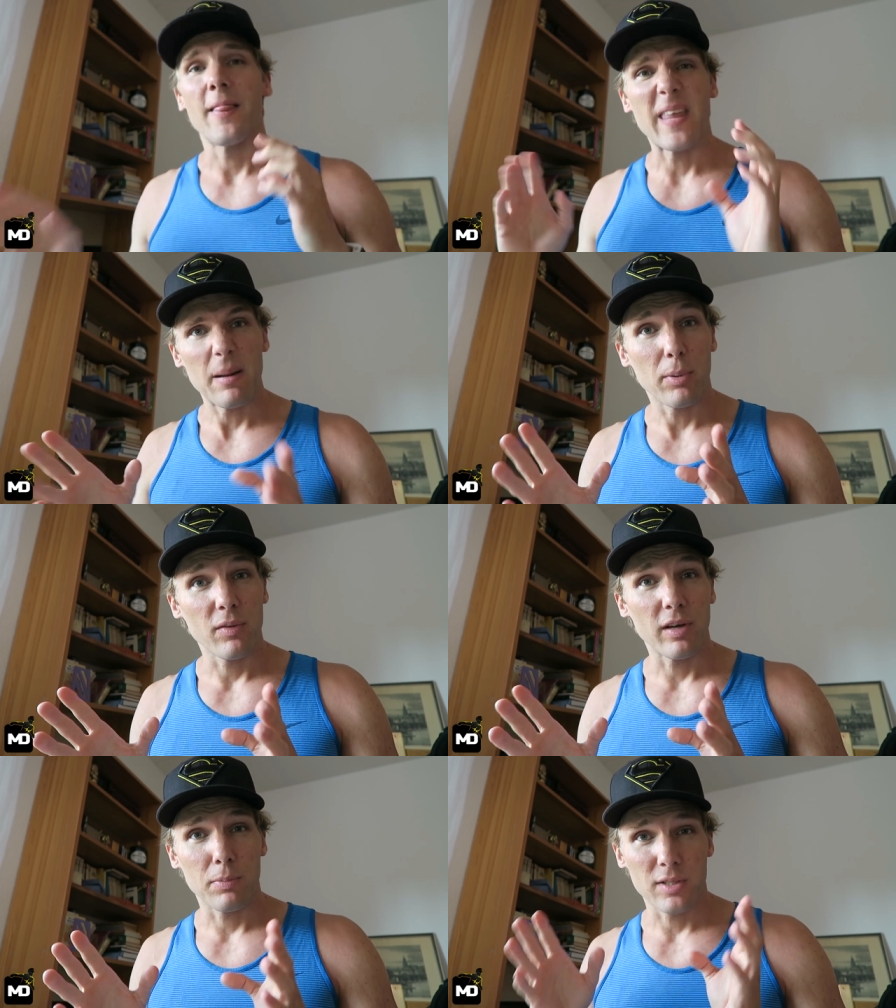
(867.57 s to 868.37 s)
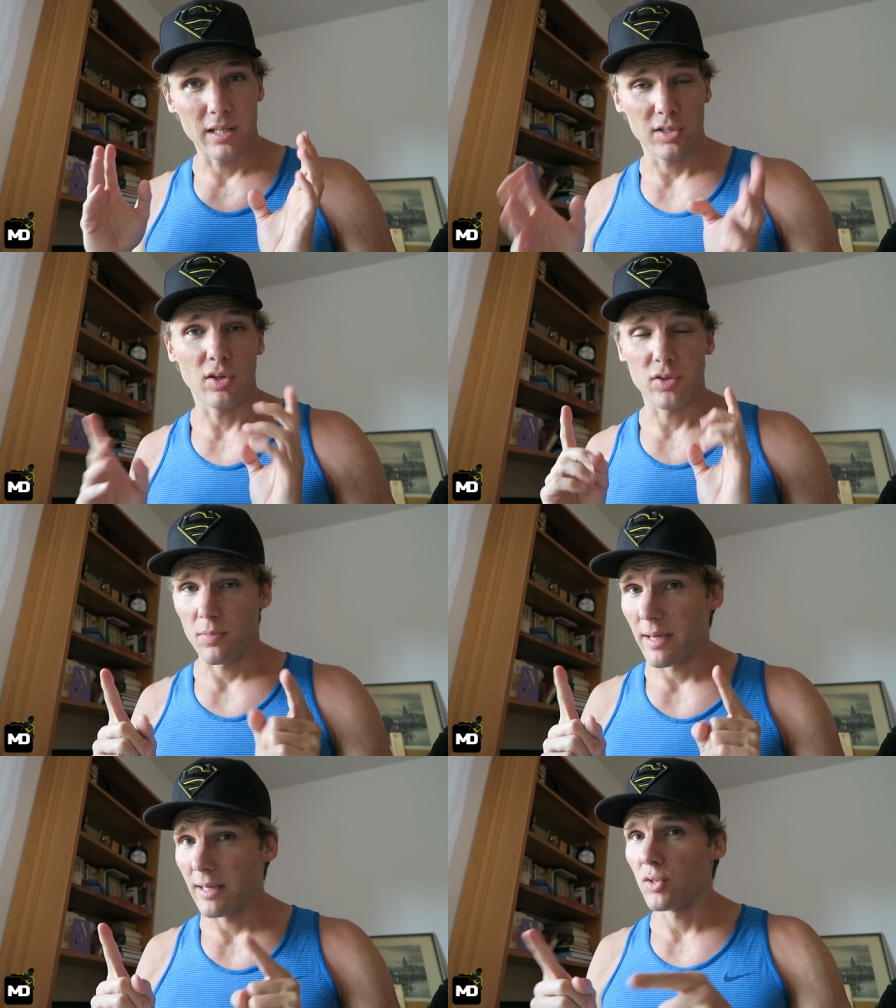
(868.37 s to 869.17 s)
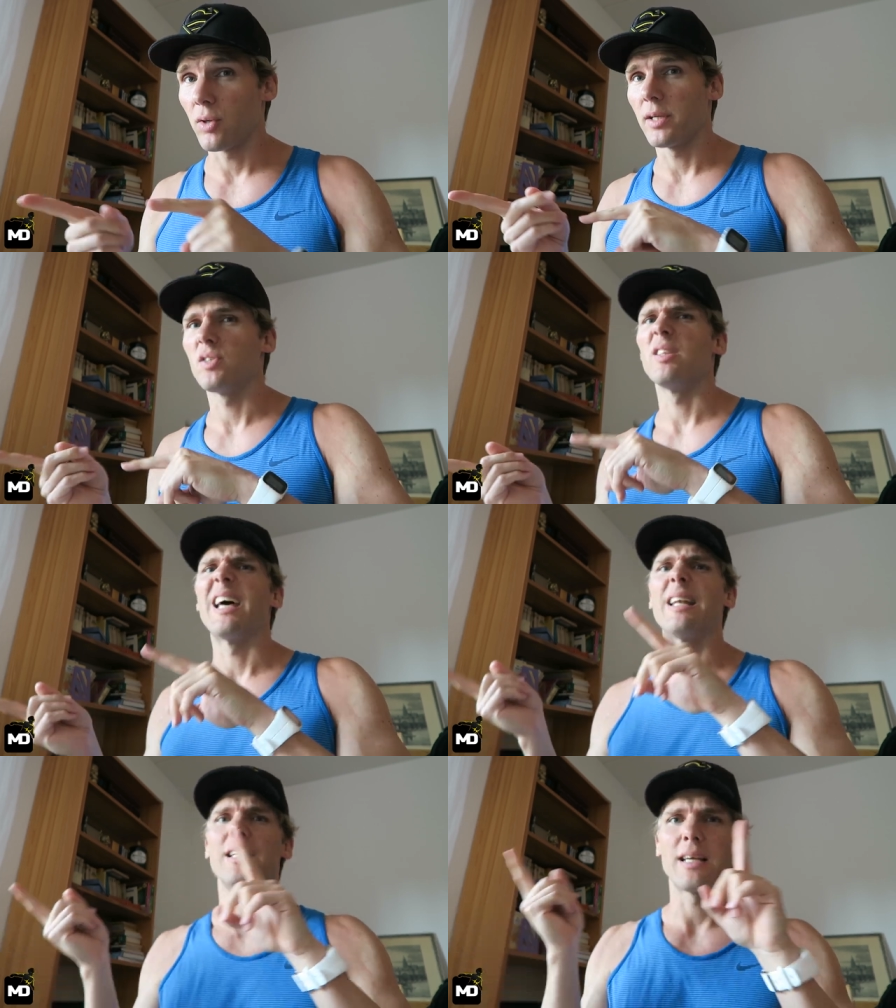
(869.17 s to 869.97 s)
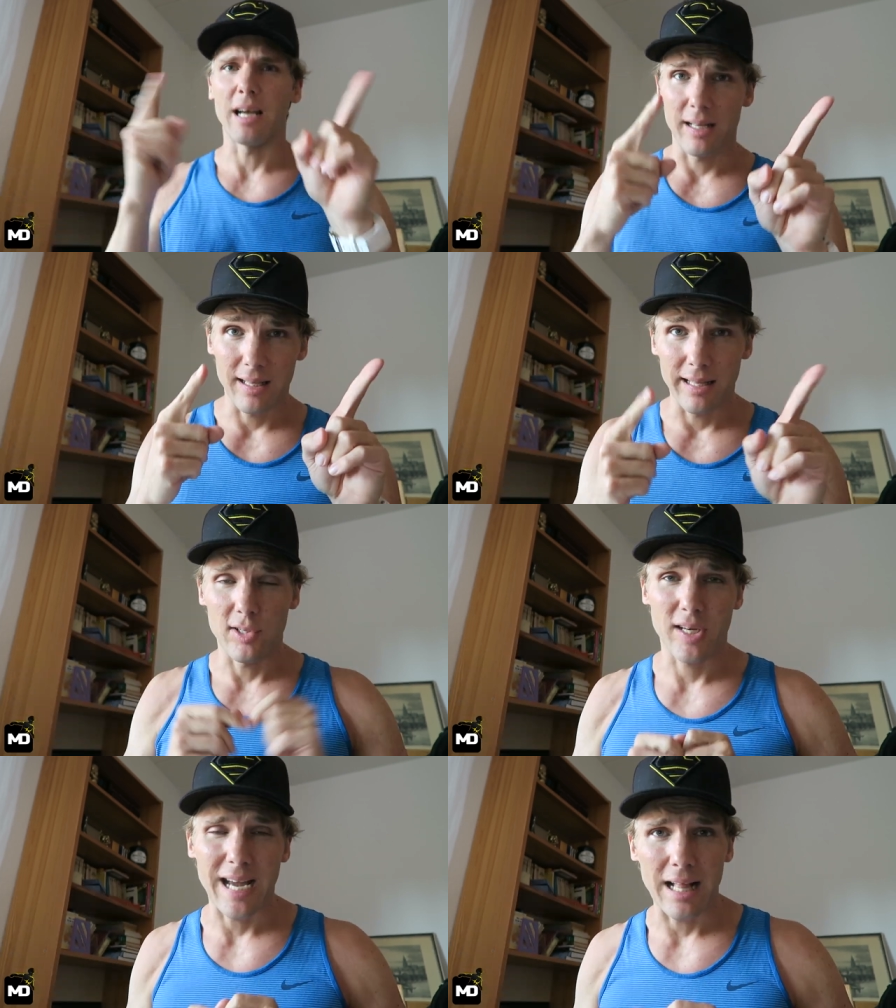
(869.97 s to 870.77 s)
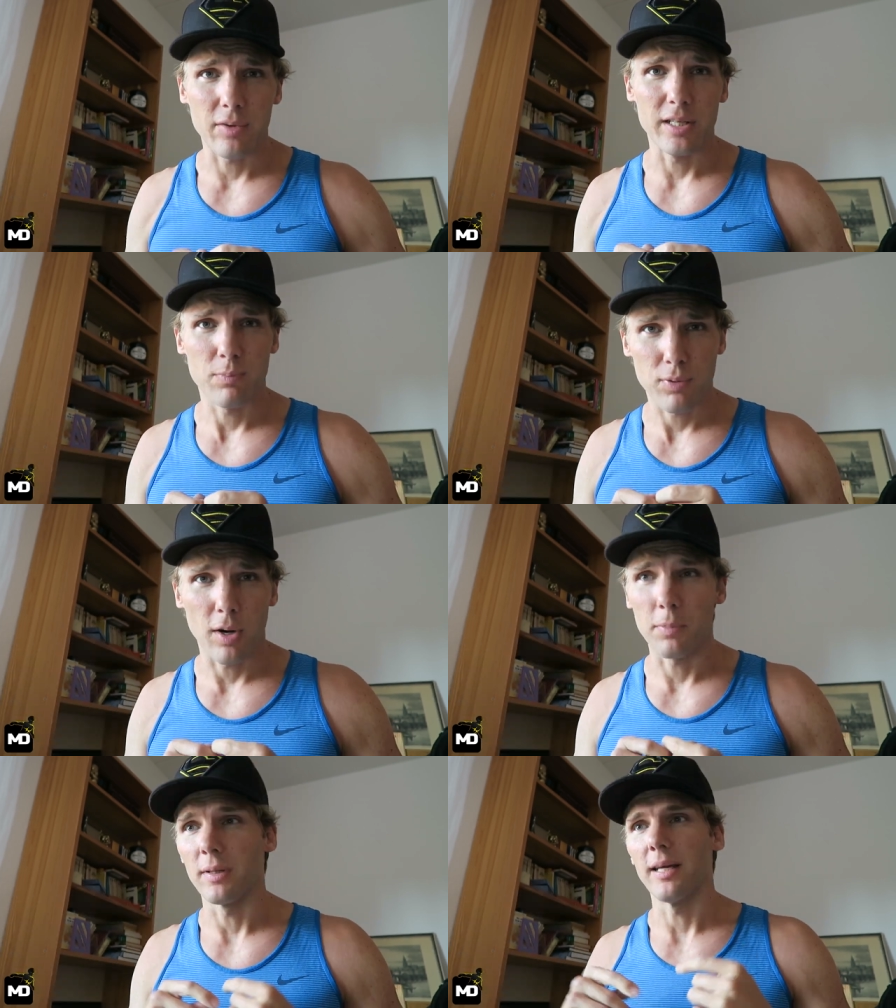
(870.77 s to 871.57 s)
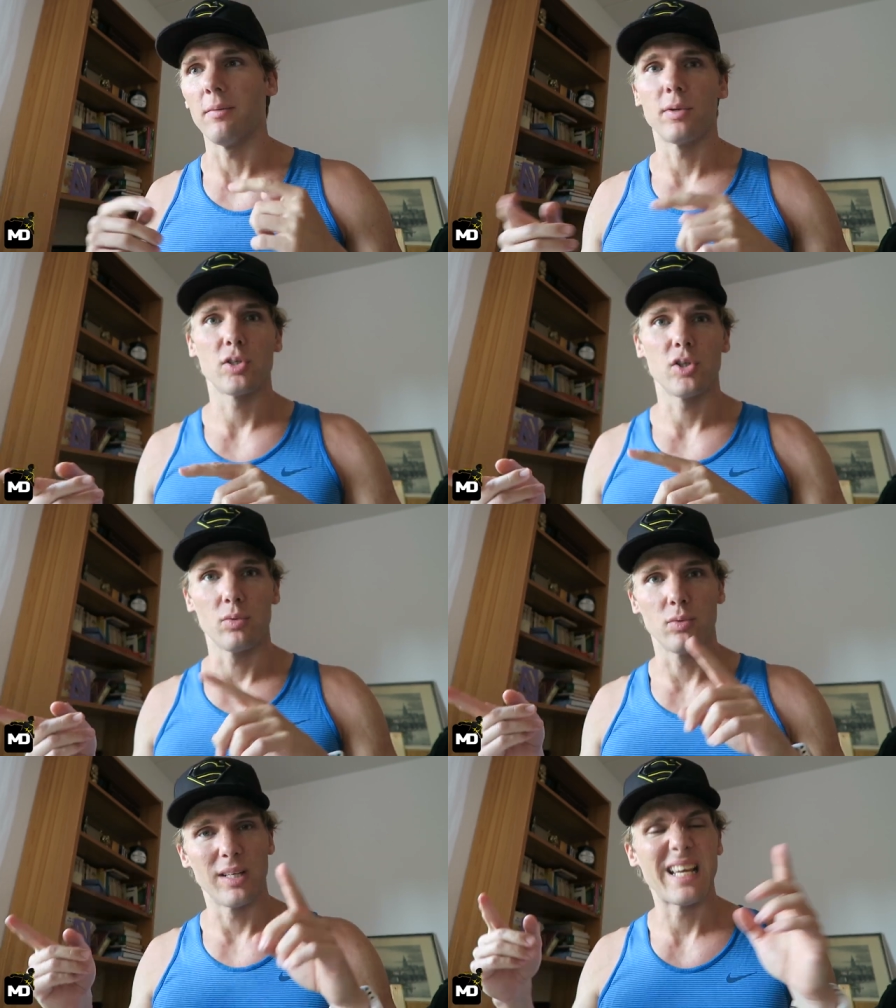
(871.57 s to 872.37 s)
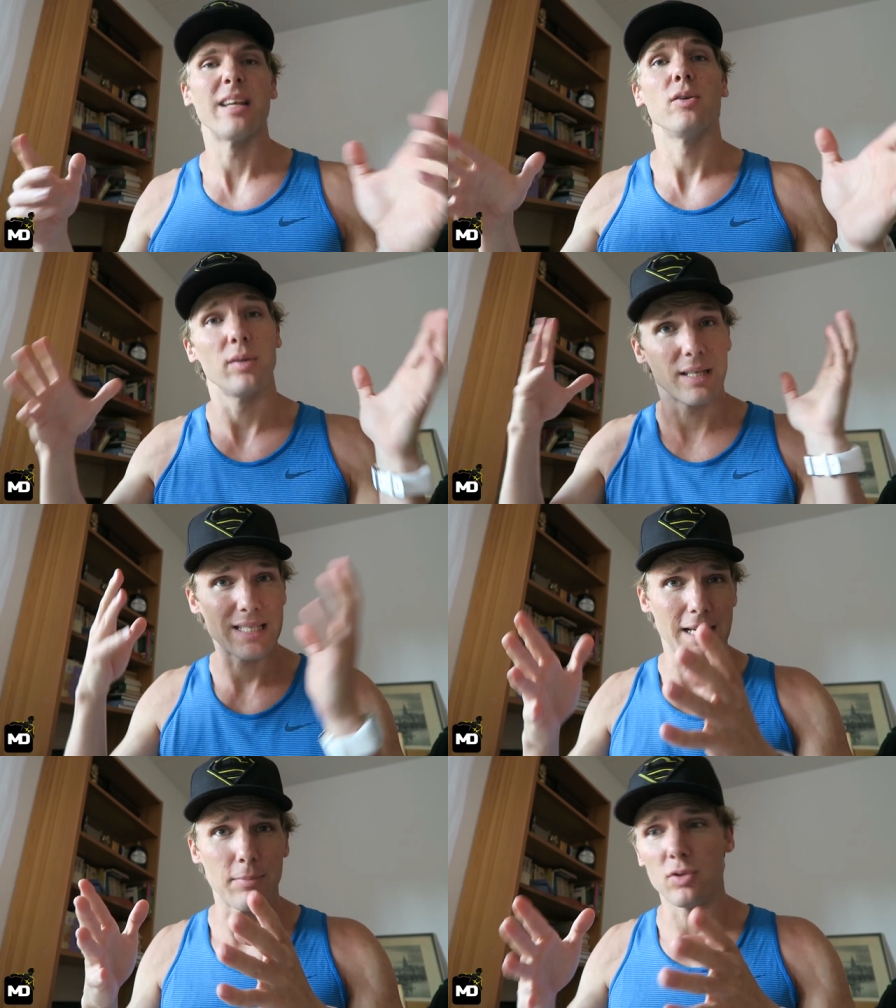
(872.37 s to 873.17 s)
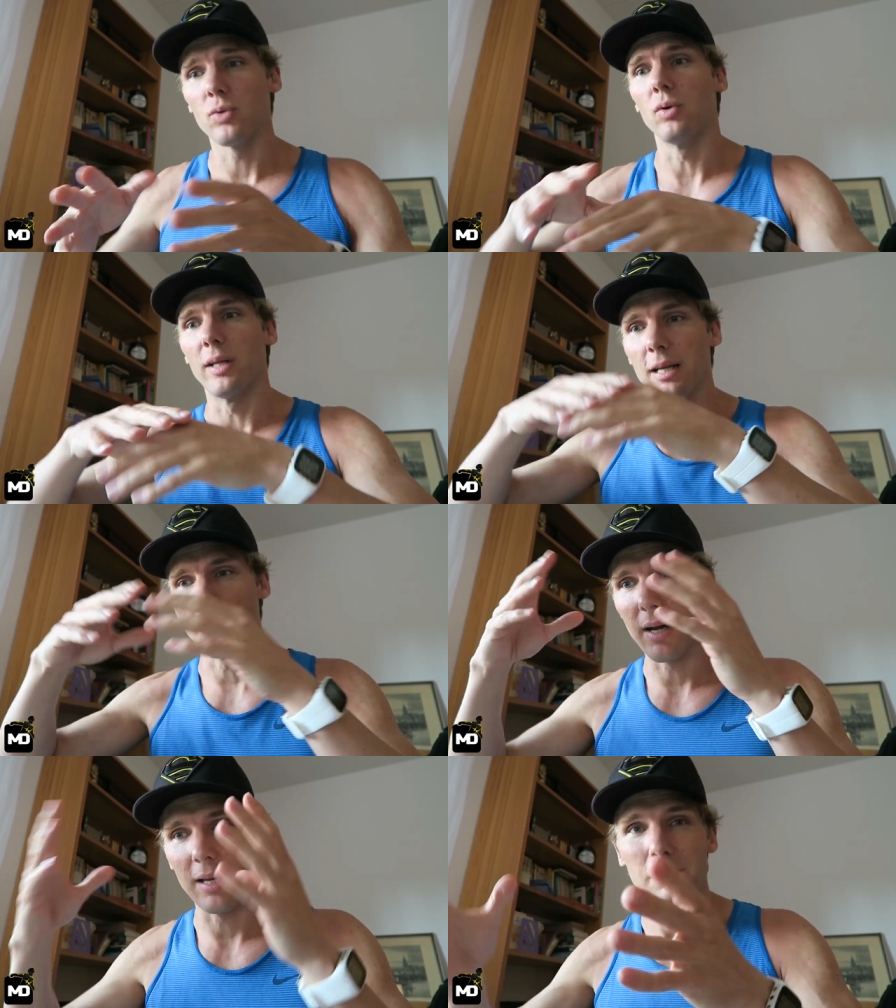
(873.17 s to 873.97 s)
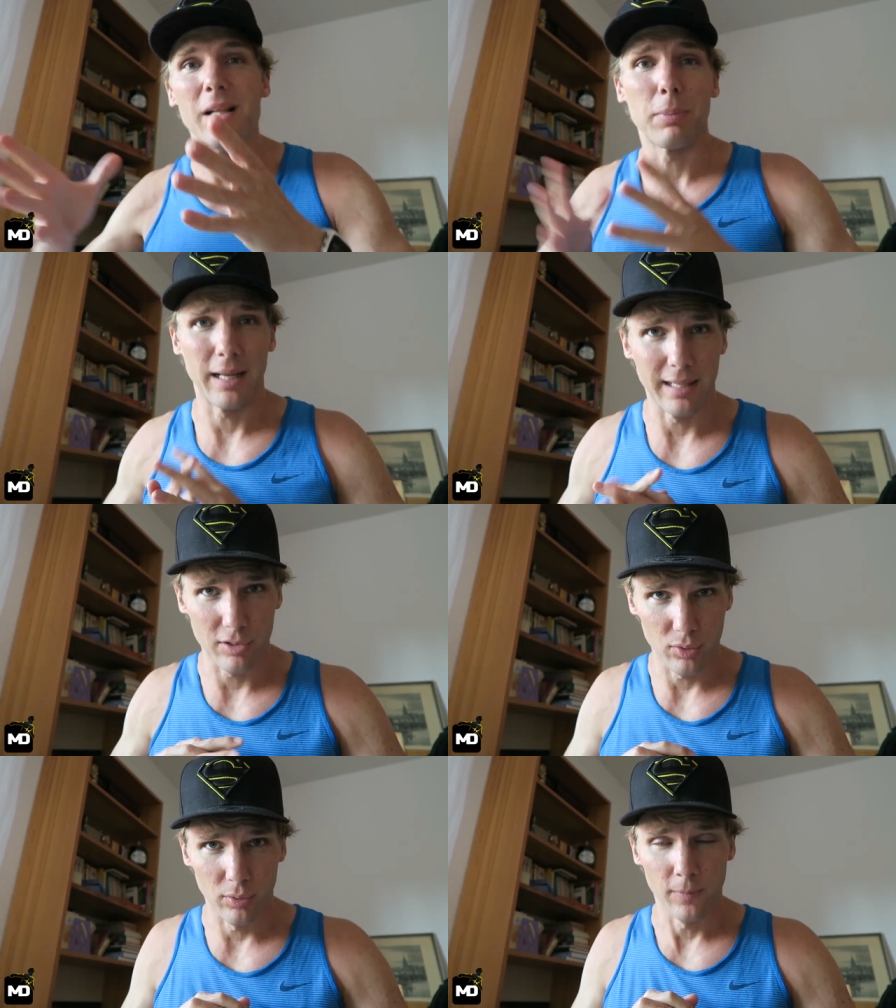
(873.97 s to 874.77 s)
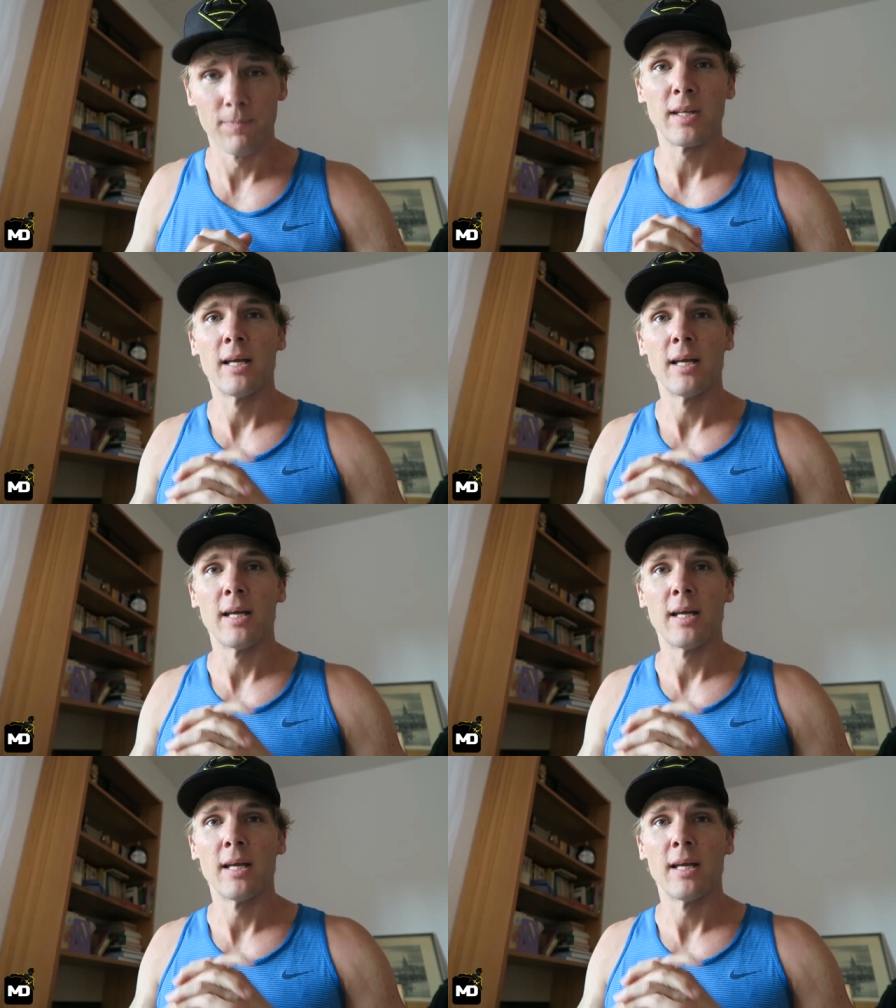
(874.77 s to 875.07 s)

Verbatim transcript: And that body fat percentage is also mandatory to then calculate your calories properly, which you can do in the same tool in my meal planning tool.